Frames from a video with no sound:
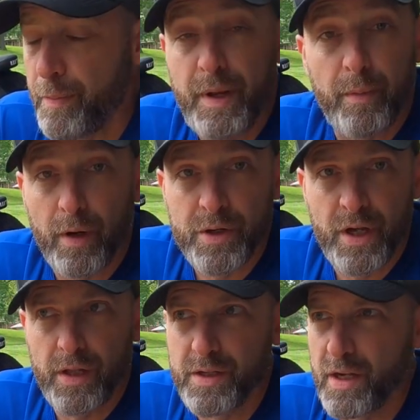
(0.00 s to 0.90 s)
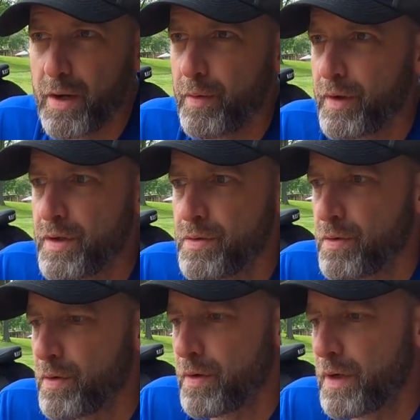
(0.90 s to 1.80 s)
peanut butter and jelly sandwich,
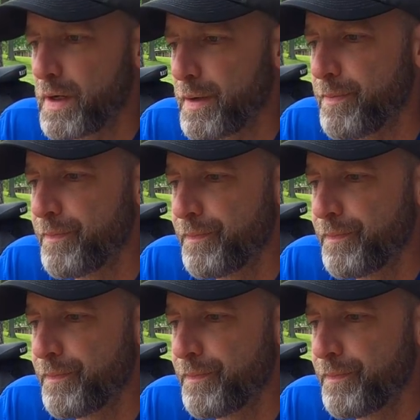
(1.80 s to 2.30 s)
or